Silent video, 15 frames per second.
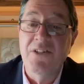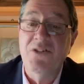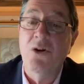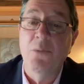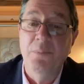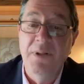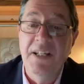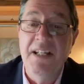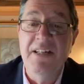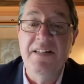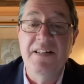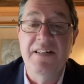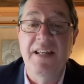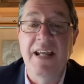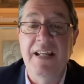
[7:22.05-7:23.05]
So please
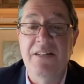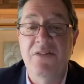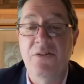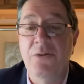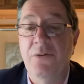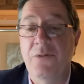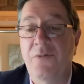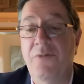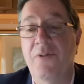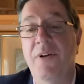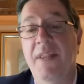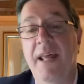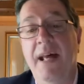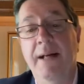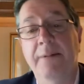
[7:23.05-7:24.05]
stay tuned for
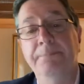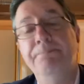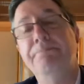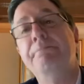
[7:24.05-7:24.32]
that.